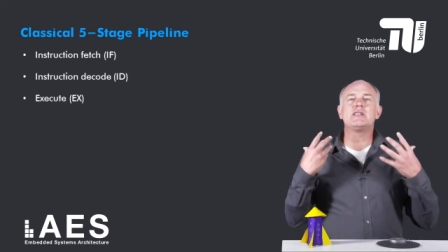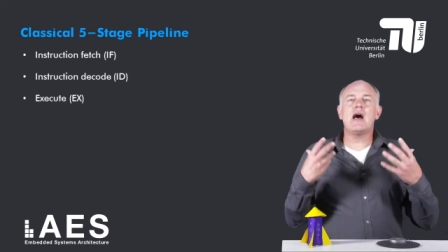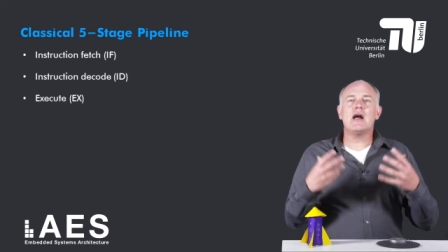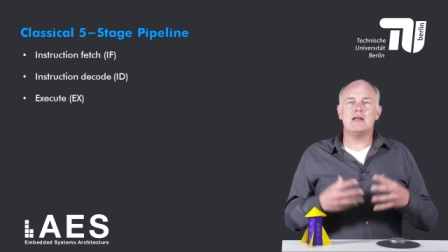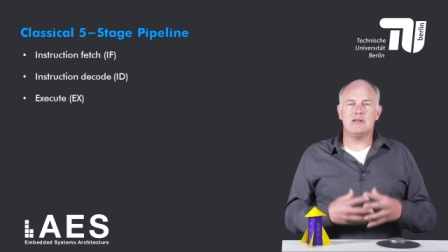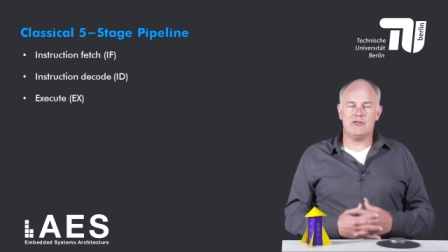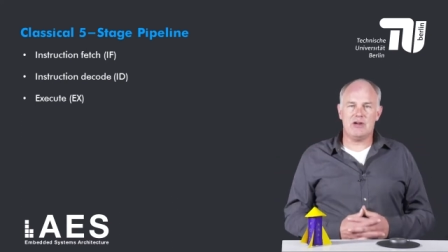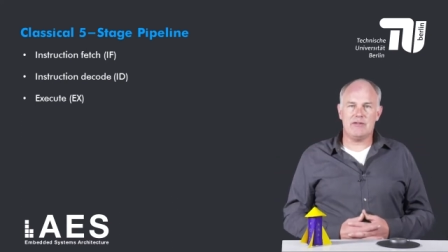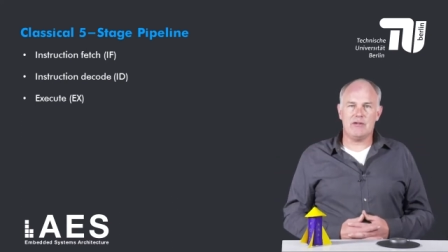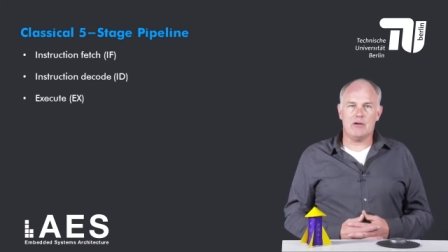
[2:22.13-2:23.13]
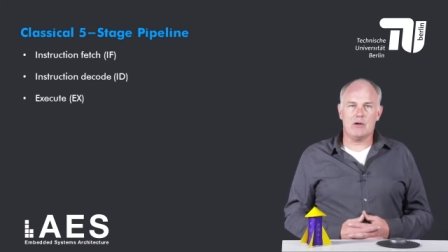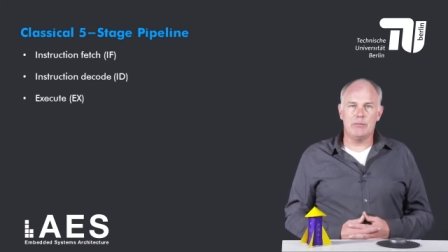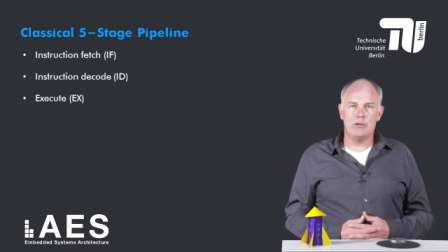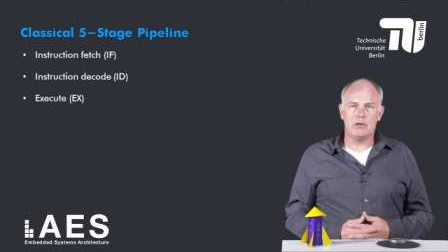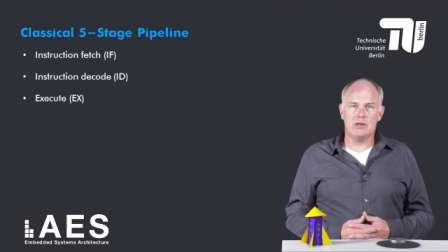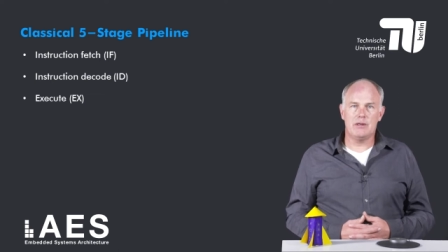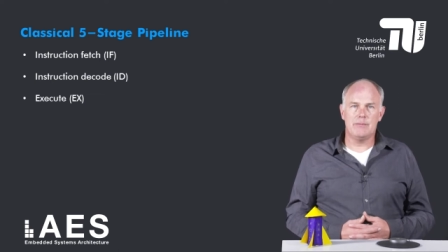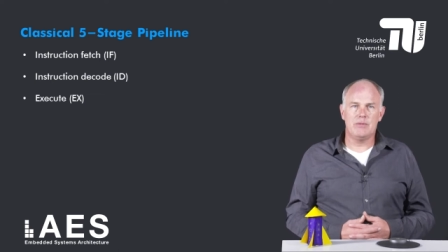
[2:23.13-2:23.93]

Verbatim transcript: target address are computed.